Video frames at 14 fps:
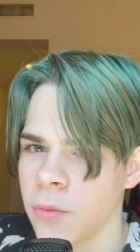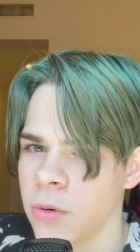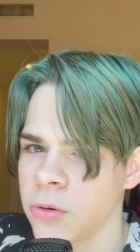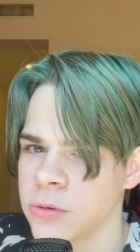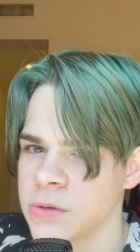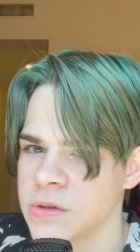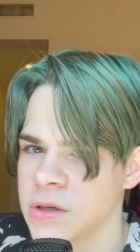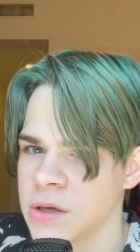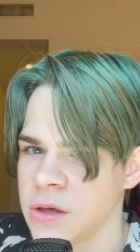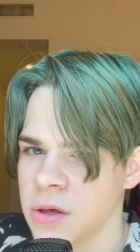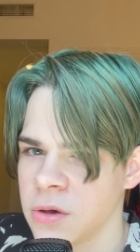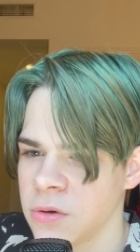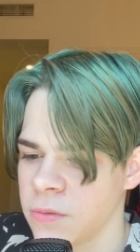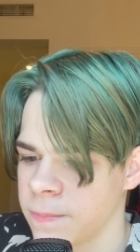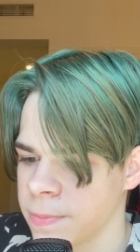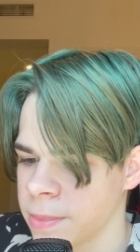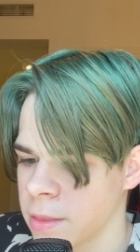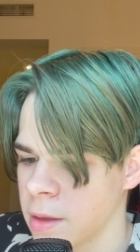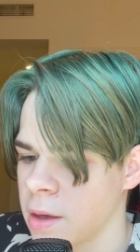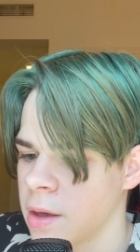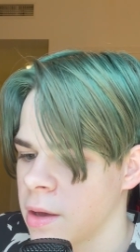will see you
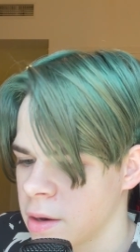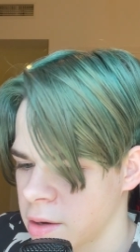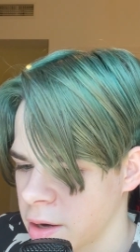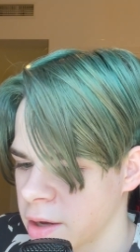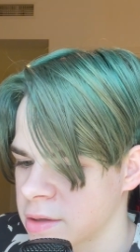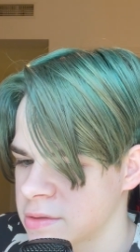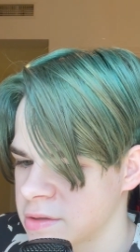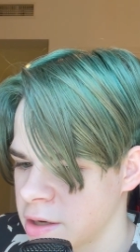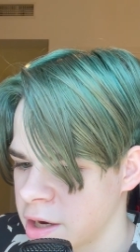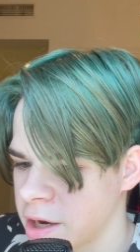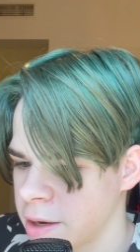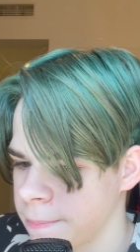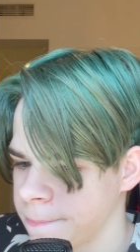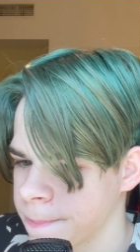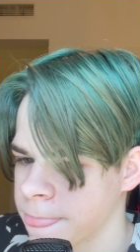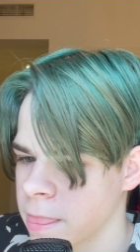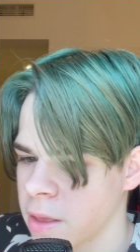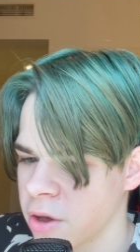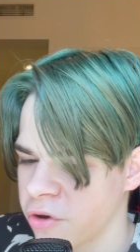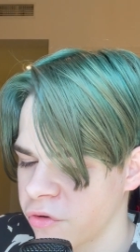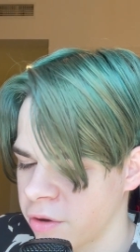next time.
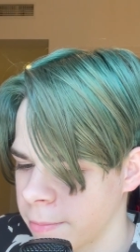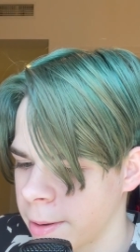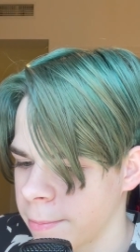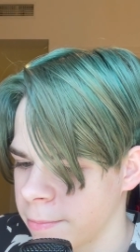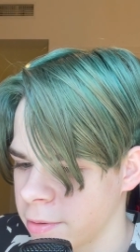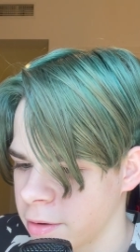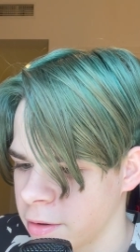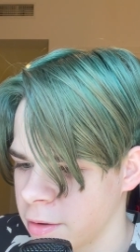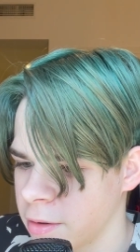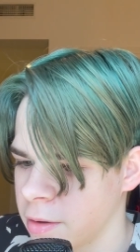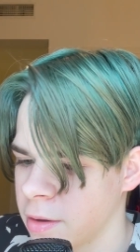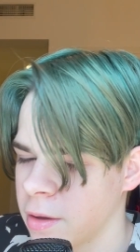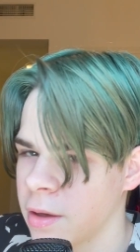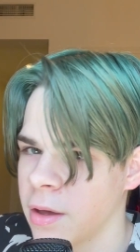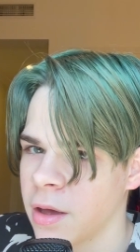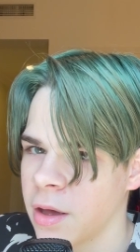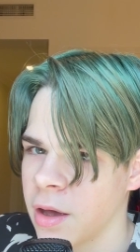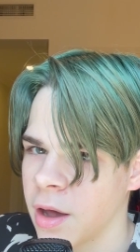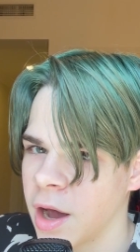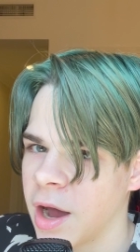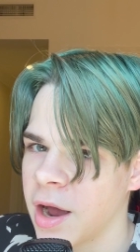Remember,
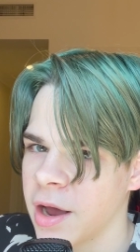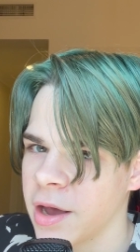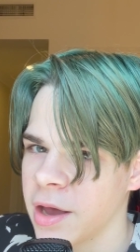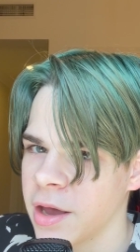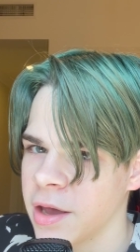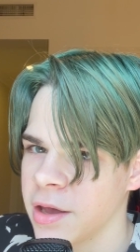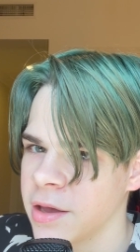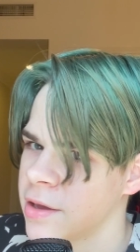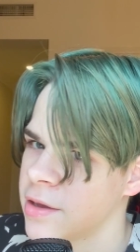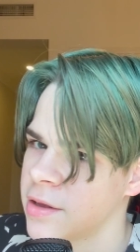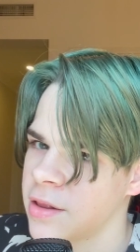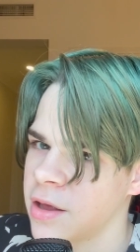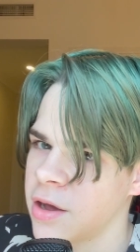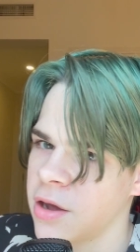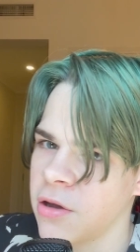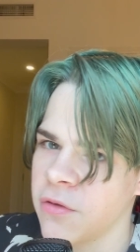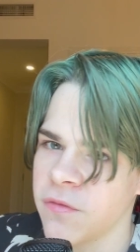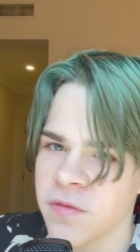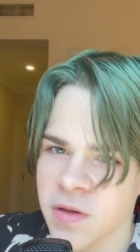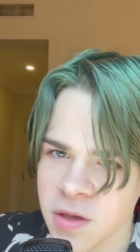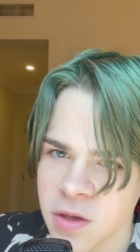I
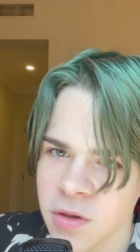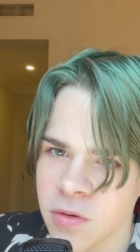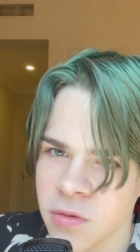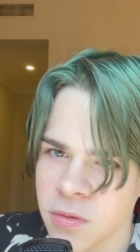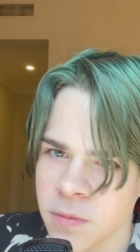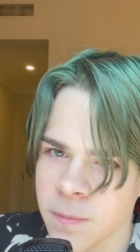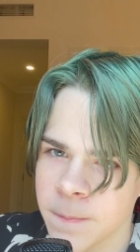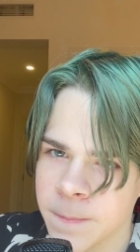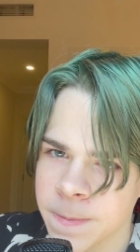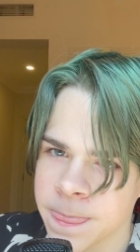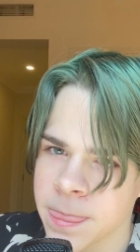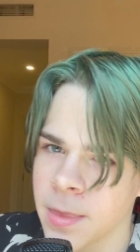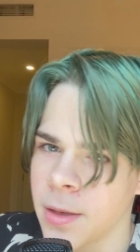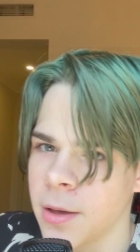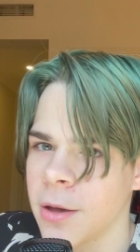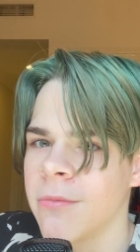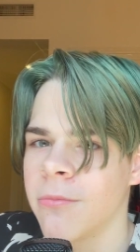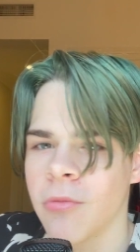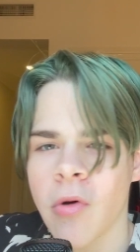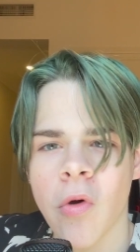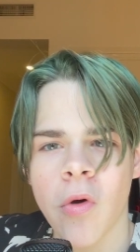love you
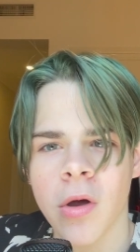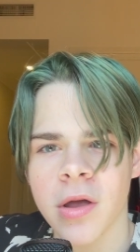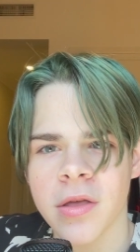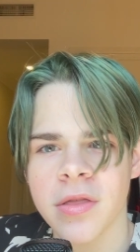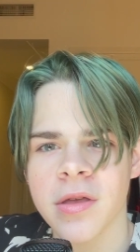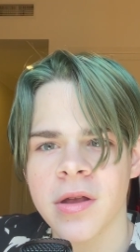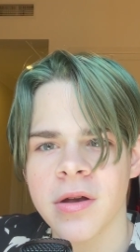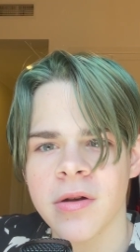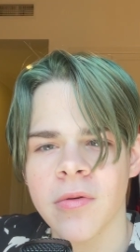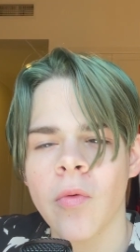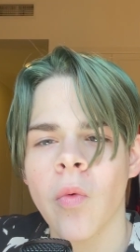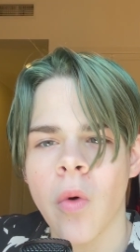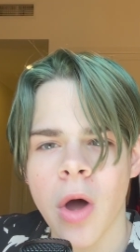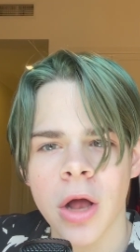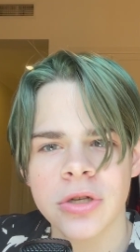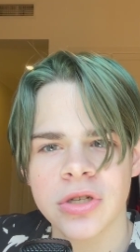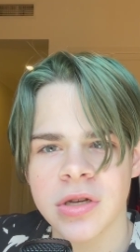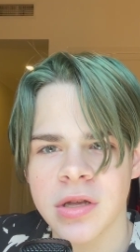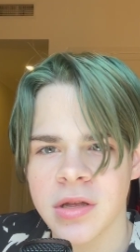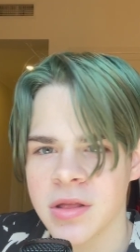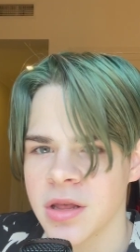more than watching
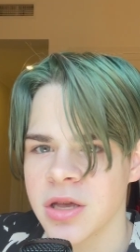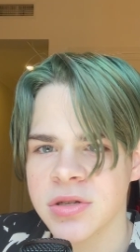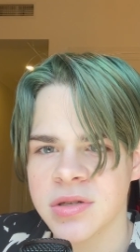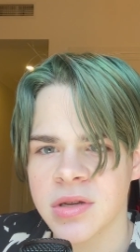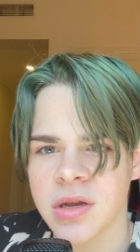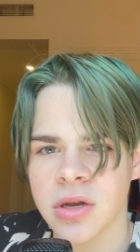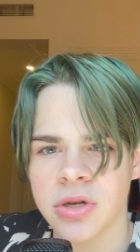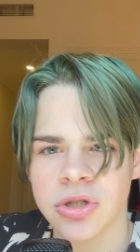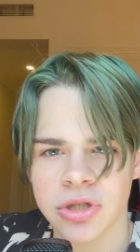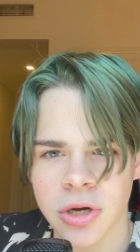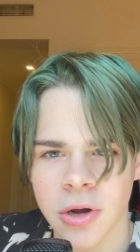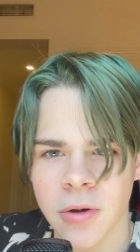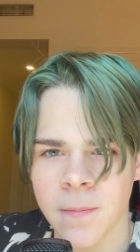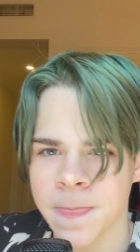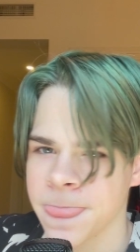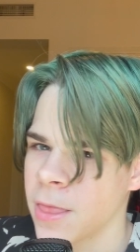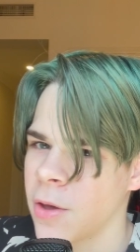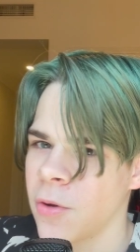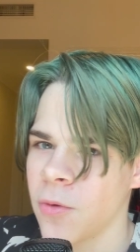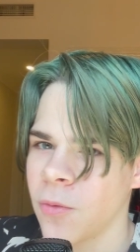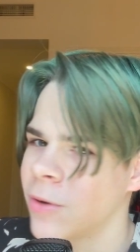this show,
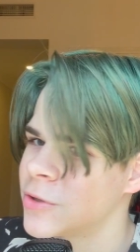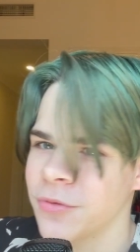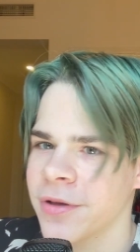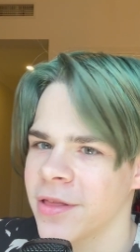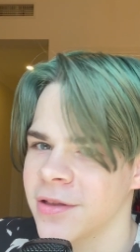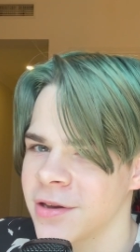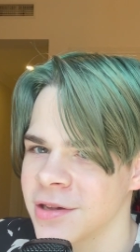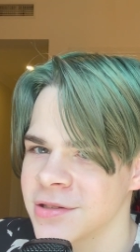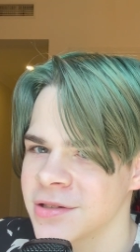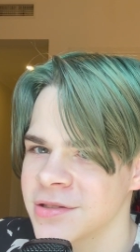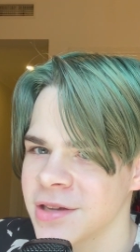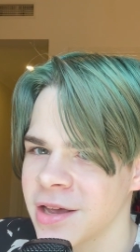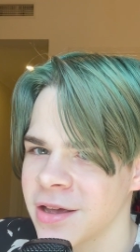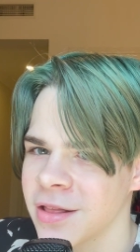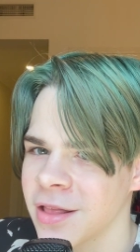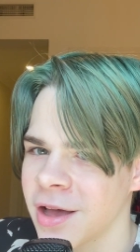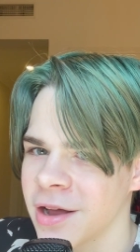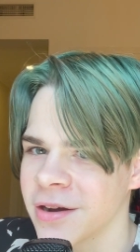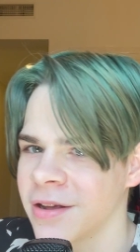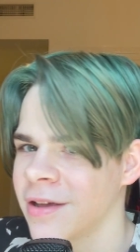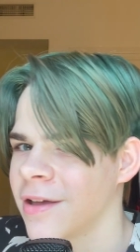which really doesn't say a
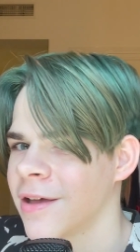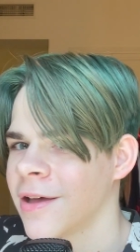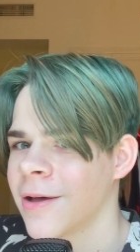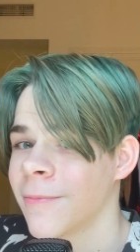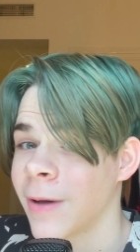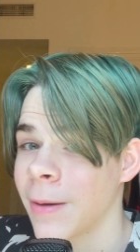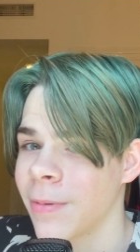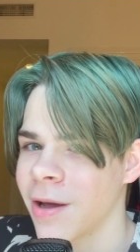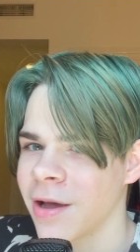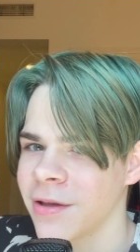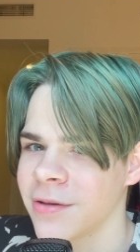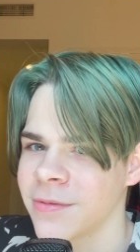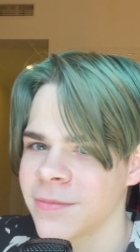lot. Bye bye.